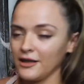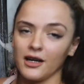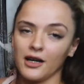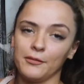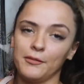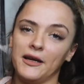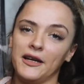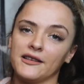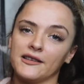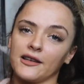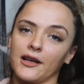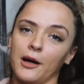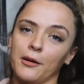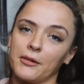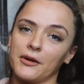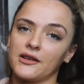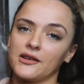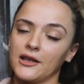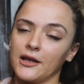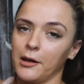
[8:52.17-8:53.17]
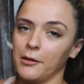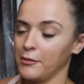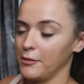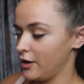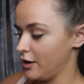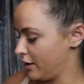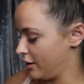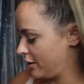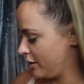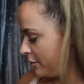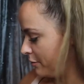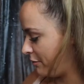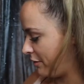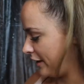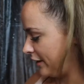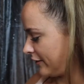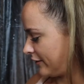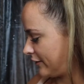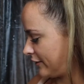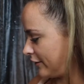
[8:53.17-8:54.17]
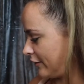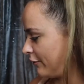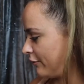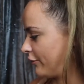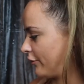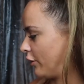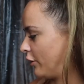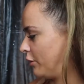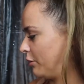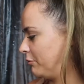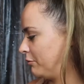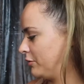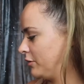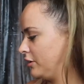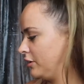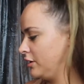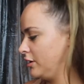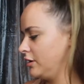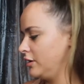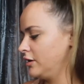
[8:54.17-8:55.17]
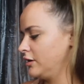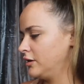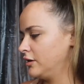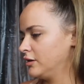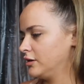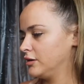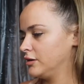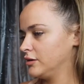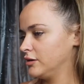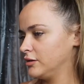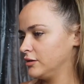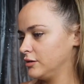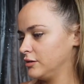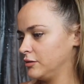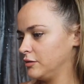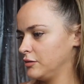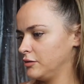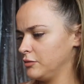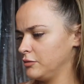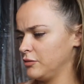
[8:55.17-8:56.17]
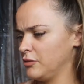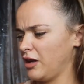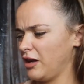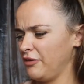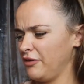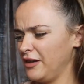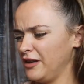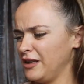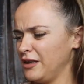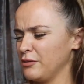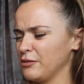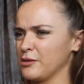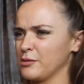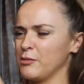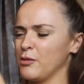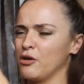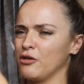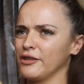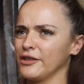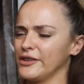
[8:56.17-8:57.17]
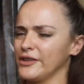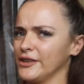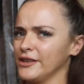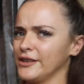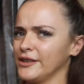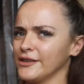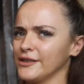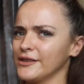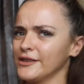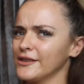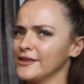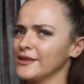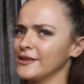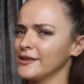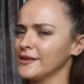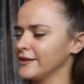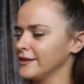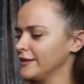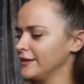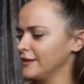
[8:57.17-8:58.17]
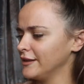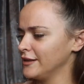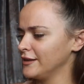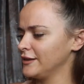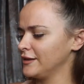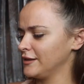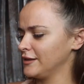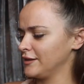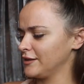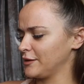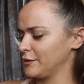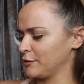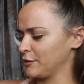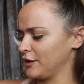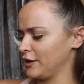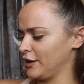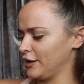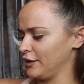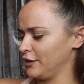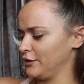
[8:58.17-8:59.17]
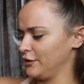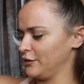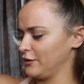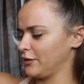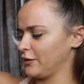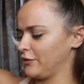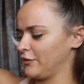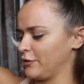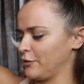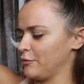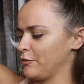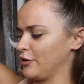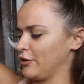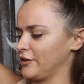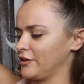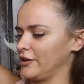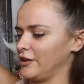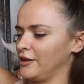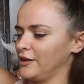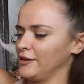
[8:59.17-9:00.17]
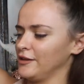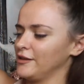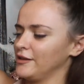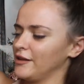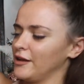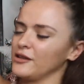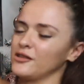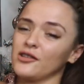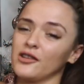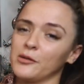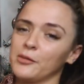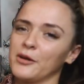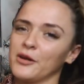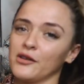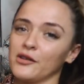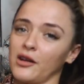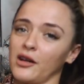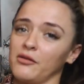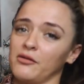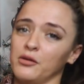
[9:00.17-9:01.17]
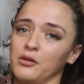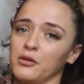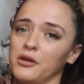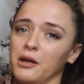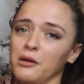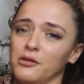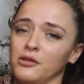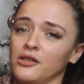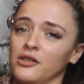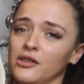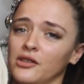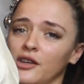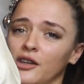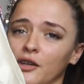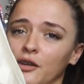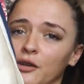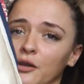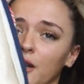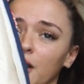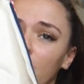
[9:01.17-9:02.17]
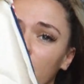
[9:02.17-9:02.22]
I picked up some bits from, I think it was Morrison's, some clothes from Morrison's, just because I thought they were just cute.